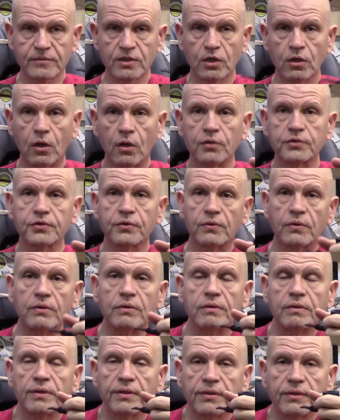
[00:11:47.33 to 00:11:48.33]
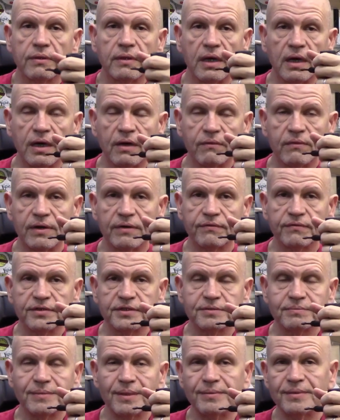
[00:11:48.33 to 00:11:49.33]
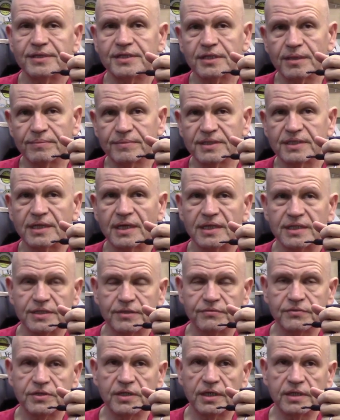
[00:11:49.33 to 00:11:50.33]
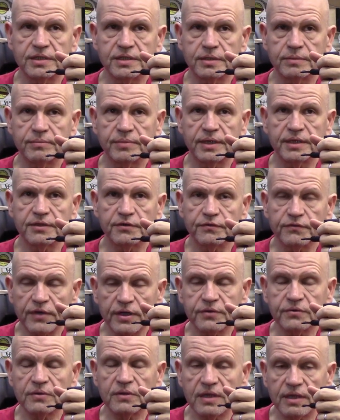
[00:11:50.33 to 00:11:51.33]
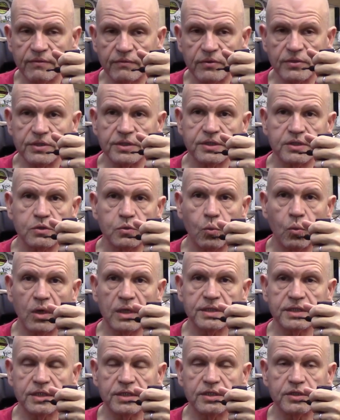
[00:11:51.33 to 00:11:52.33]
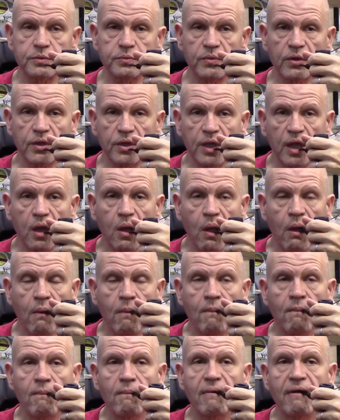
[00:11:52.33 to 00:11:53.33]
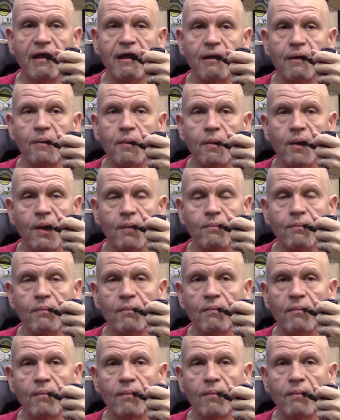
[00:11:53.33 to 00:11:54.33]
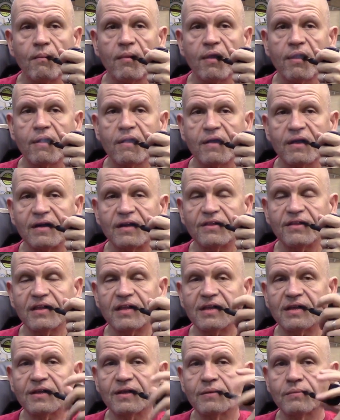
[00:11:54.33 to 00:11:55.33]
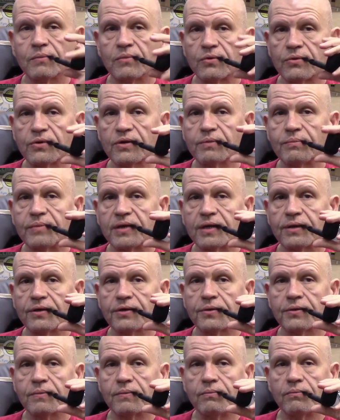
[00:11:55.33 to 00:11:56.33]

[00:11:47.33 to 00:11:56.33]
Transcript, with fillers: cultural uh, reference. Maybe some states have changed it, but at the federal level, this is Washington's birthday. And I think that's important because